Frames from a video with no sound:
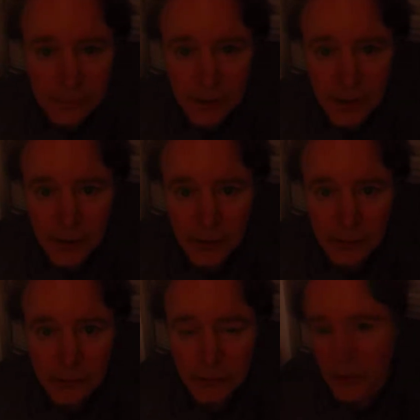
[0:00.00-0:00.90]
you know,
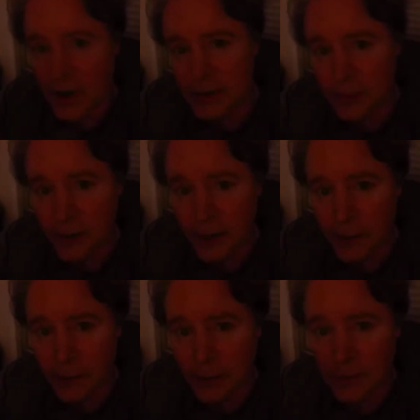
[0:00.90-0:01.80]
try some oregano
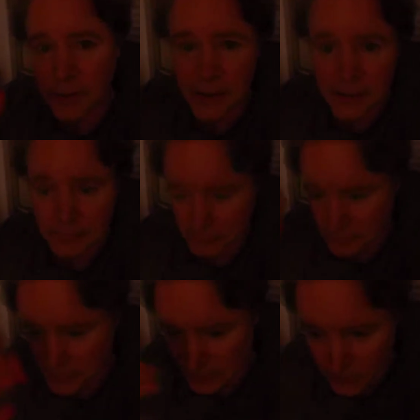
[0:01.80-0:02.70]
oil.
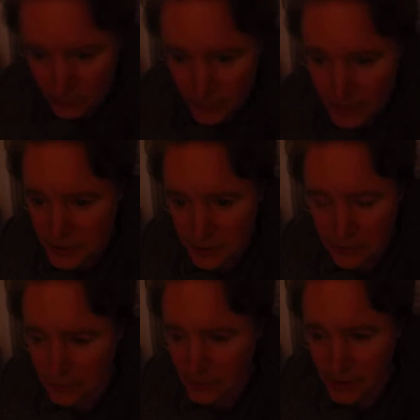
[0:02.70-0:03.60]
Throw out
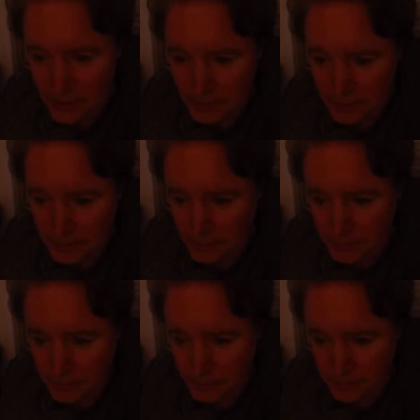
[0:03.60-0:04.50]
your, uh,
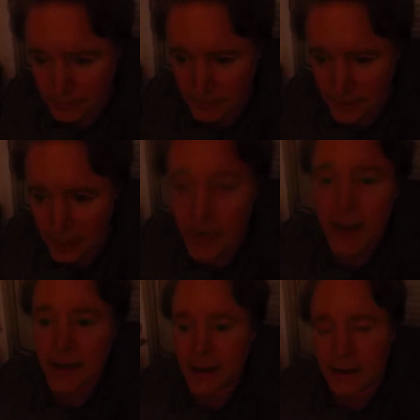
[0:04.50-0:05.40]
you know,
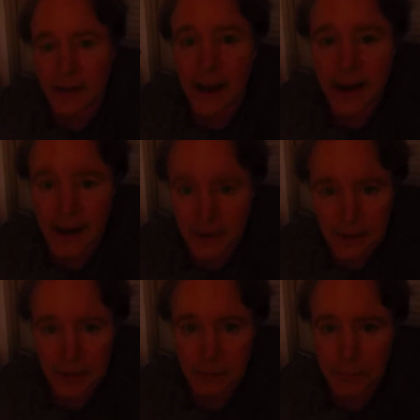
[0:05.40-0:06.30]
get that kind of
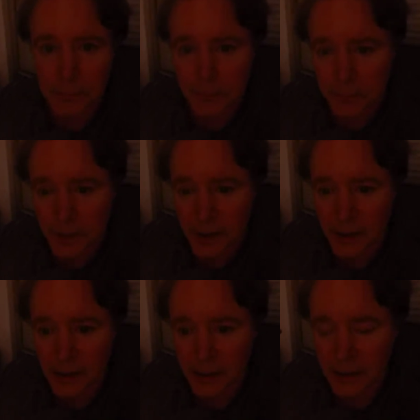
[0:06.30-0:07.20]
toothpick
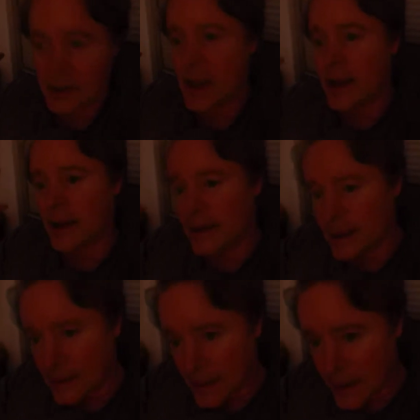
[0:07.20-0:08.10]
because
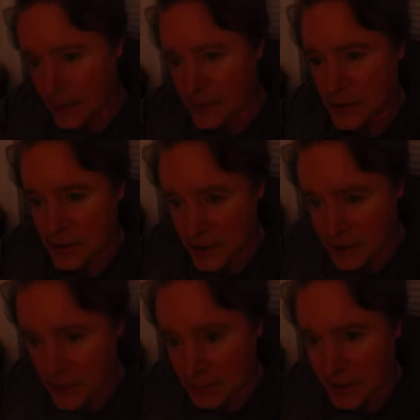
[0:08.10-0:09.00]
now he's using that
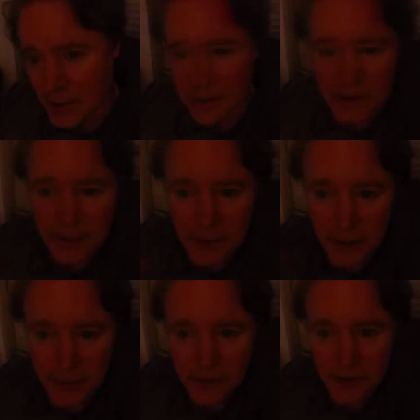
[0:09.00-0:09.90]
toothpick at the same time
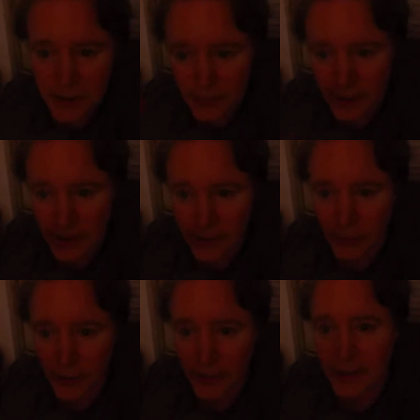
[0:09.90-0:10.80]
as using the oregano
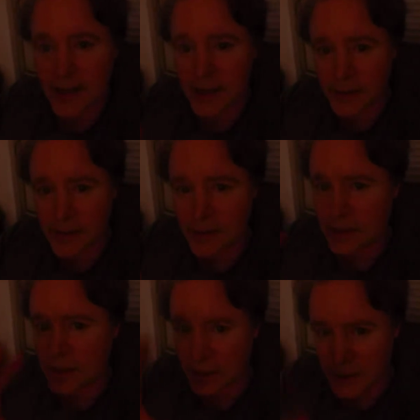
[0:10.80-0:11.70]
oil, and that's when I started
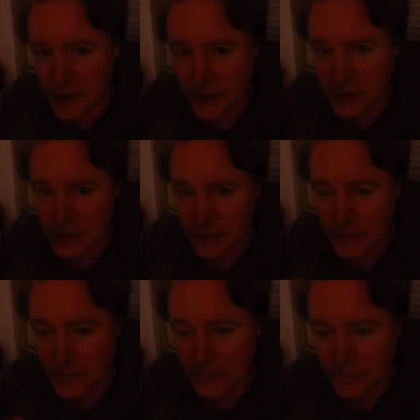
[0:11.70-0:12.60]
seeing changes.
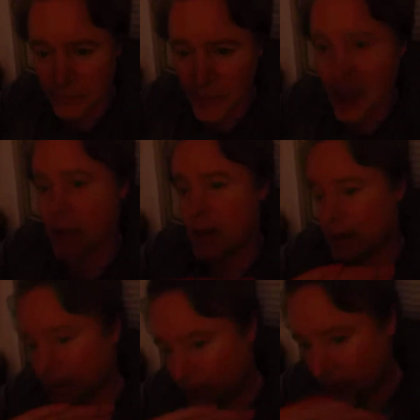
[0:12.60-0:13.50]

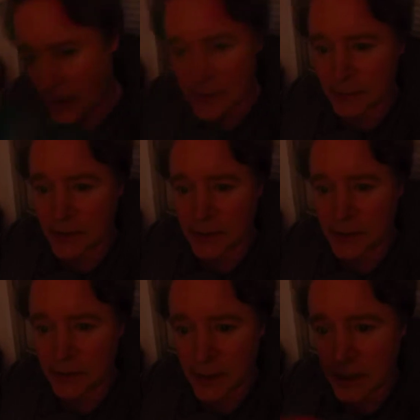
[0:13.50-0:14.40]
Flossing wasn't
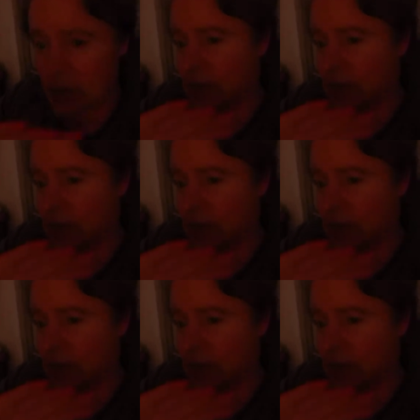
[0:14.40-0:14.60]
doing it.